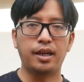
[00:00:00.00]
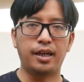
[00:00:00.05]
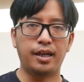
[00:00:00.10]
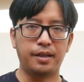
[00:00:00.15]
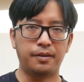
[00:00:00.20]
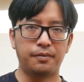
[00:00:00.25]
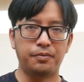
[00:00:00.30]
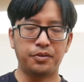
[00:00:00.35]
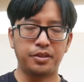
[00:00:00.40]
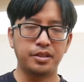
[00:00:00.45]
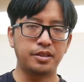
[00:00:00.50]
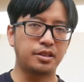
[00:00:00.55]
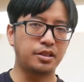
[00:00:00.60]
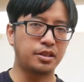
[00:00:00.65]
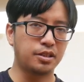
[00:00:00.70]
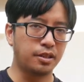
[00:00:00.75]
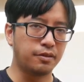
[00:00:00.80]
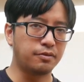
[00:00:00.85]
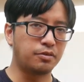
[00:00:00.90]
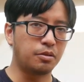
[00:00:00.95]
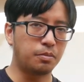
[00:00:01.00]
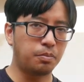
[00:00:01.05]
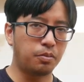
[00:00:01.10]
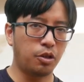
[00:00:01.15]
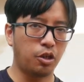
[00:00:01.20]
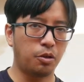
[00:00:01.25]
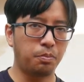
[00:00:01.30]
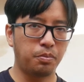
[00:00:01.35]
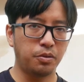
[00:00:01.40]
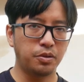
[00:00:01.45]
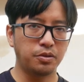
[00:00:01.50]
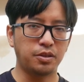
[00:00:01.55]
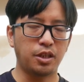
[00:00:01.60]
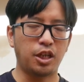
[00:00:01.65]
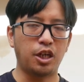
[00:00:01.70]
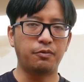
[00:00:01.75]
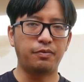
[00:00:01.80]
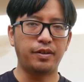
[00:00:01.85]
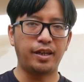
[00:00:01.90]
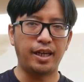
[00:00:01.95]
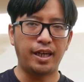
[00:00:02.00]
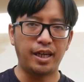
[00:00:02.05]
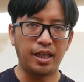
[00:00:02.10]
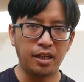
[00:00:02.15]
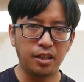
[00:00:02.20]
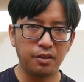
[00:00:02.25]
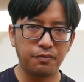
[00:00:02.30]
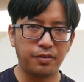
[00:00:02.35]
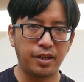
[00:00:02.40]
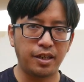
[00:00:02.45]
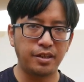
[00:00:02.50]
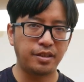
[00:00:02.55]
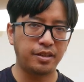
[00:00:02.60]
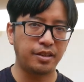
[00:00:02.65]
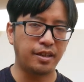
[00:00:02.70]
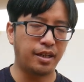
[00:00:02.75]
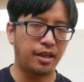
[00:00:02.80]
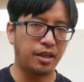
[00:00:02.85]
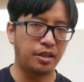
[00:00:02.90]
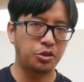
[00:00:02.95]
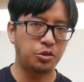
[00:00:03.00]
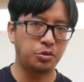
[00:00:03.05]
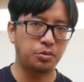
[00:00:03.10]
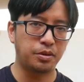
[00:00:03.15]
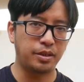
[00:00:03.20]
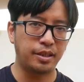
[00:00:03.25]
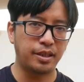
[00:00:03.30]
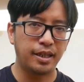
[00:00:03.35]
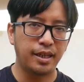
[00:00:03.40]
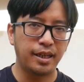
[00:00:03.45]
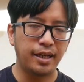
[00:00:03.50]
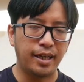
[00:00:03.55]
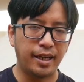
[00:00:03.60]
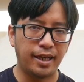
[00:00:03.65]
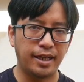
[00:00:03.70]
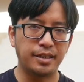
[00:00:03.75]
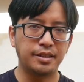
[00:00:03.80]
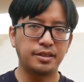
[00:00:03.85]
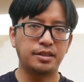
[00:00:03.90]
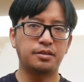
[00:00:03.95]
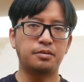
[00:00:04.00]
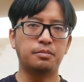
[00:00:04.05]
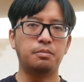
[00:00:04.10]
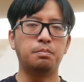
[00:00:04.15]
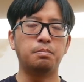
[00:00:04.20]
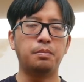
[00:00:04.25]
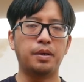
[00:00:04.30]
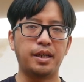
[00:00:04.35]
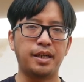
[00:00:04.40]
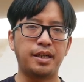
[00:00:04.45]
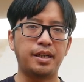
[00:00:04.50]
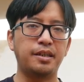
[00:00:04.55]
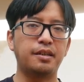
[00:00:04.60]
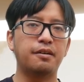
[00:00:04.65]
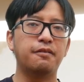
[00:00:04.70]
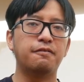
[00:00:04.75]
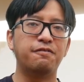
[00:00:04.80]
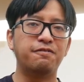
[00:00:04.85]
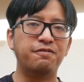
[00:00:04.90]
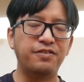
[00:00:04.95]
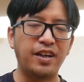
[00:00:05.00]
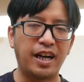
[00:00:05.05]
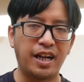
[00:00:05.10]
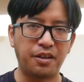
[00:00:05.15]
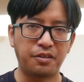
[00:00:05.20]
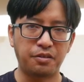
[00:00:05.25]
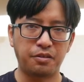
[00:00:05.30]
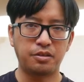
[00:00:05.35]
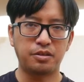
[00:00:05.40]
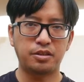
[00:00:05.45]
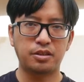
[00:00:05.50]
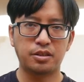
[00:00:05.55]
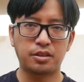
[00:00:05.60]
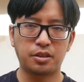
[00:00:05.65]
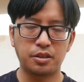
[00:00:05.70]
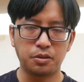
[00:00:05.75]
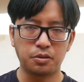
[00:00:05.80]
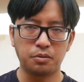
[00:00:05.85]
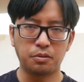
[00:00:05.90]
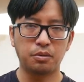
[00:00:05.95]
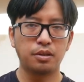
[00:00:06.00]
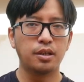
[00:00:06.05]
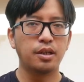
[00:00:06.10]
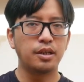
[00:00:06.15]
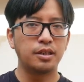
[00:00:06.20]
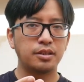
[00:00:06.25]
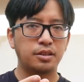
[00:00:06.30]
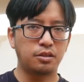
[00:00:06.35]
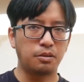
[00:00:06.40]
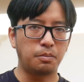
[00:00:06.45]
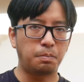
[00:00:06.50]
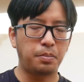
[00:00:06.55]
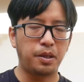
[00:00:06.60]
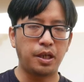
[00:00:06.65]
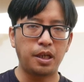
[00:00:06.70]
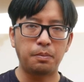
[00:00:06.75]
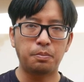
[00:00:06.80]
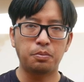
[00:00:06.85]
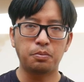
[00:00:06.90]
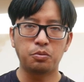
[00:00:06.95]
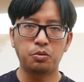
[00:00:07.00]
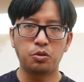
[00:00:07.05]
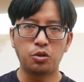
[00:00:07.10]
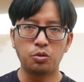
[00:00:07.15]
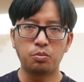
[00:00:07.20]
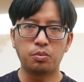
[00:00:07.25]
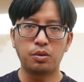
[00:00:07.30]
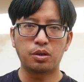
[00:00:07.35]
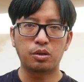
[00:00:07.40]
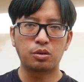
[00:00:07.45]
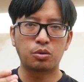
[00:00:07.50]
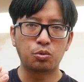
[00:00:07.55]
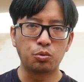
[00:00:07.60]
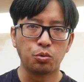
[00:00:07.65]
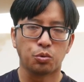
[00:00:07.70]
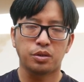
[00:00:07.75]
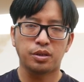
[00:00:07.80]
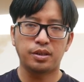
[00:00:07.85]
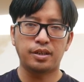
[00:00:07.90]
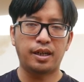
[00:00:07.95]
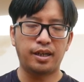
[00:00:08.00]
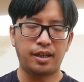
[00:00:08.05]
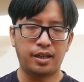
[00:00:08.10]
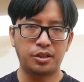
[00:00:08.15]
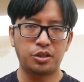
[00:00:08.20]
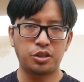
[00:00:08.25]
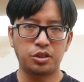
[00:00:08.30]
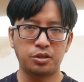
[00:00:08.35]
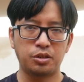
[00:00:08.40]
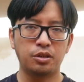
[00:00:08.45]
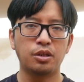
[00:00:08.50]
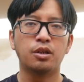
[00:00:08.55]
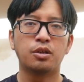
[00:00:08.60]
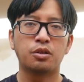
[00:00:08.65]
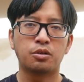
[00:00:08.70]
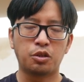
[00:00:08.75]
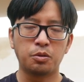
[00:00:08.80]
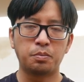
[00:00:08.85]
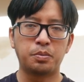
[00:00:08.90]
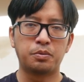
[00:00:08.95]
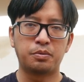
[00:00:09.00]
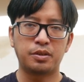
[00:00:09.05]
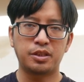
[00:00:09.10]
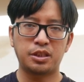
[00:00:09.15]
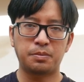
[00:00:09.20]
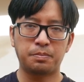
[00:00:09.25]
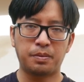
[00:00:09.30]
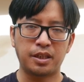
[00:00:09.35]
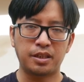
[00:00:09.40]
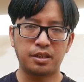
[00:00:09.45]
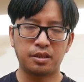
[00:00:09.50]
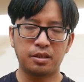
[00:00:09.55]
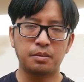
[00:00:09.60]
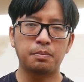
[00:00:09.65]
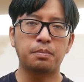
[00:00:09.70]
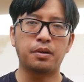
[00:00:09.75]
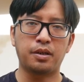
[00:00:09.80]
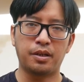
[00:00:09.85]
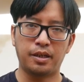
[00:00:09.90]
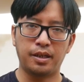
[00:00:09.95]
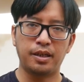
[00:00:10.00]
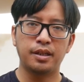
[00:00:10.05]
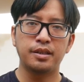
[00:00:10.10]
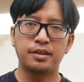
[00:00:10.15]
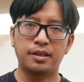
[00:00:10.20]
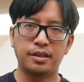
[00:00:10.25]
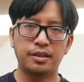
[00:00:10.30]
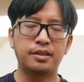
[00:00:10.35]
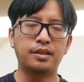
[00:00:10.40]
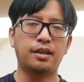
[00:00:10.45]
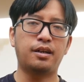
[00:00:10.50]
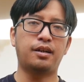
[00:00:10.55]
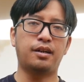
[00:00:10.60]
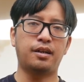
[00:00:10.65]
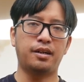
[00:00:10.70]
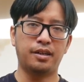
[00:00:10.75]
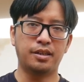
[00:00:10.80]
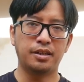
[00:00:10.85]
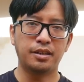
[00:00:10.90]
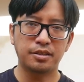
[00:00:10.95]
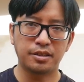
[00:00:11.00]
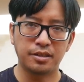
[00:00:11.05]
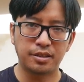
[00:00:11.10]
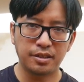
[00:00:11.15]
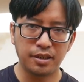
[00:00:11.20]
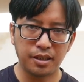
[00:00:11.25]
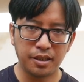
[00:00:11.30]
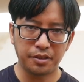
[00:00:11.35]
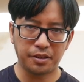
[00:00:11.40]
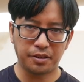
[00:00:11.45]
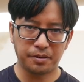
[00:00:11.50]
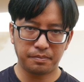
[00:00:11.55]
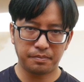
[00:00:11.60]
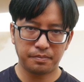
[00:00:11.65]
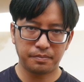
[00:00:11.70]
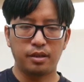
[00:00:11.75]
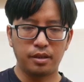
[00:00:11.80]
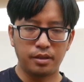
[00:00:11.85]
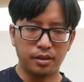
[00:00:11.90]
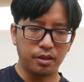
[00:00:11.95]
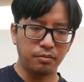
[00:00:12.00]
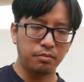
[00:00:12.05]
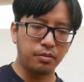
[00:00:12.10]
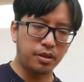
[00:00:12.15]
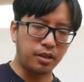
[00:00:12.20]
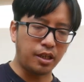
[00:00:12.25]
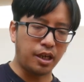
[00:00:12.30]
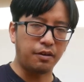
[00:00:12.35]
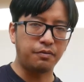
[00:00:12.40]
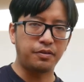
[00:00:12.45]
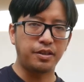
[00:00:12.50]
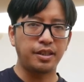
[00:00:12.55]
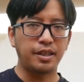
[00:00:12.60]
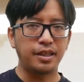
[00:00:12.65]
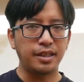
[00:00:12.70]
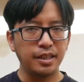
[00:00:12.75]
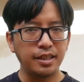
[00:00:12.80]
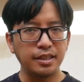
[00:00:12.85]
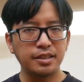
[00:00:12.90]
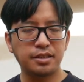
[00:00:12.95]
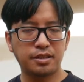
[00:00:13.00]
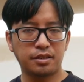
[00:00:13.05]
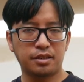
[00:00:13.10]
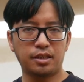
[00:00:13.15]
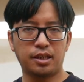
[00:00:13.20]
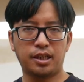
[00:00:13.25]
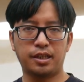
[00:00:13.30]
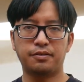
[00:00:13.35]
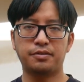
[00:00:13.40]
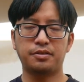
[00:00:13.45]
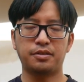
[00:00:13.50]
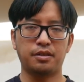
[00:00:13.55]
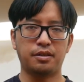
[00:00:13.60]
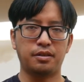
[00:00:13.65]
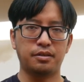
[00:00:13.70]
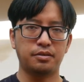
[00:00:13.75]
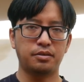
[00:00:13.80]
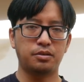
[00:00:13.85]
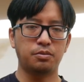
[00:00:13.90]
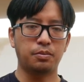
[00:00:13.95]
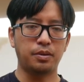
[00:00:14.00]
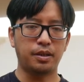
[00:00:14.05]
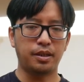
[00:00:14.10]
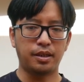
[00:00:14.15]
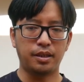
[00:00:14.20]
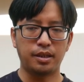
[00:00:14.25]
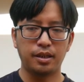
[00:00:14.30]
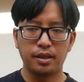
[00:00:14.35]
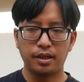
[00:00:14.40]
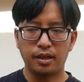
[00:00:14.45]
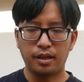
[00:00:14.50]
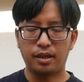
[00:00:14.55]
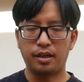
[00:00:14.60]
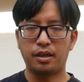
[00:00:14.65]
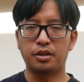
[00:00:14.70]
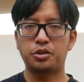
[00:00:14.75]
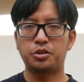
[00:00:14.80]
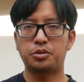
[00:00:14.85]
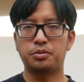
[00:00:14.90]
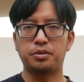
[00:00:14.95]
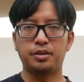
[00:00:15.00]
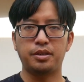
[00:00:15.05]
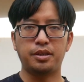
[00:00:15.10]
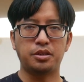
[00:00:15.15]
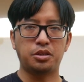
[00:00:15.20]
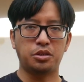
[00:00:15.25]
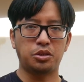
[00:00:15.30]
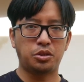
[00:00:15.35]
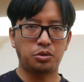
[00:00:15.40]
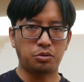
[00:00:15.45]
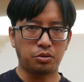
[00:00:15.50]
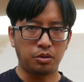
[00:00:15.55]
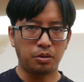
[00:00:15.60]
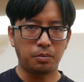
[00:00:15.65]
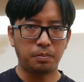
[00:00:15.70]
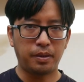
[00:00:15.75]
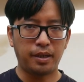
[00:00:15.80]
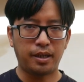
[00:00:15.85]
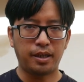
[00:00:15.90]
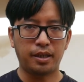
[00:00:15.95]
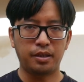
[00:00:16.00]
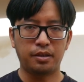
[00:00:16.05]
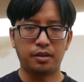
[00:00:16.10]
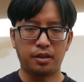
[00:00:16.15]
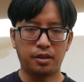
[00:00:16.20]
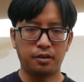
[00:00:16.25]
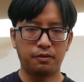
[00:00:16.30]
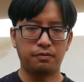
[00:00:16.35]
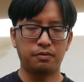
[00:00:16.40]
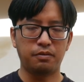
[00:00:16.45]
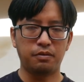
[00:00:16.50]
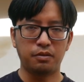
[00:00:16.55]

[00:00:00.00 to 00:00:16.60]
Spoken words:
And this serves the purpose of elevating archery as the main valued skill, so people who were good in archery could be respected by the entire society. And then we have the Eastern lifestyles, where archery is a strong part of